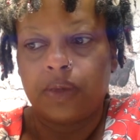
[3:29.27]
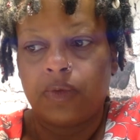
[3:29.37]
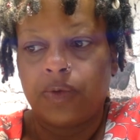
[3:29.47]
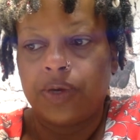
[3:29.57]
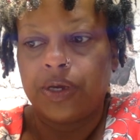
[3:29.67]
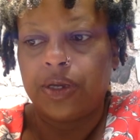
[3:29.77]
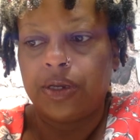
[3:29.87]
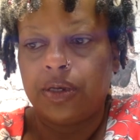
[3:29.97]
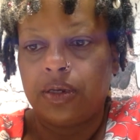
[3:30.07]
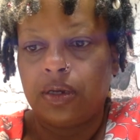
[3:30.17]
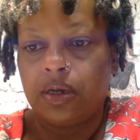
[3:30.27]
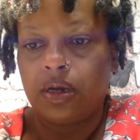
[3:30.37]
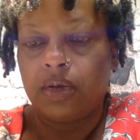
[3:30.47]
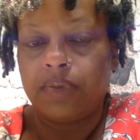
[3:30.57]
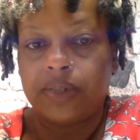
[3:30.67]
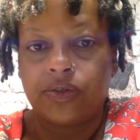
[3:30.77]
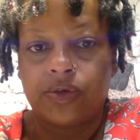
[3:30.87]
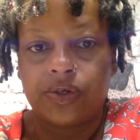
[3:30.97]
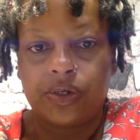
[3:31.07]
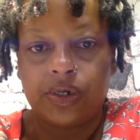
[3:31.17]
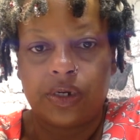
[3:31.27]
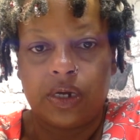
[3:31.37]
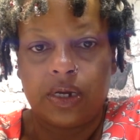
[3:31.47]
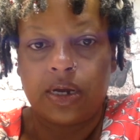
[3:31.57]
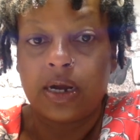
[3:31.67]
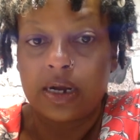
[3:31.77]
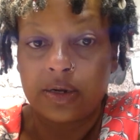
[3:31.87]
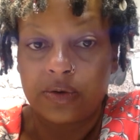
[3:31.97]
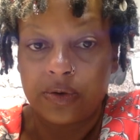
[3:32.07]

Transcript: when my daughter and our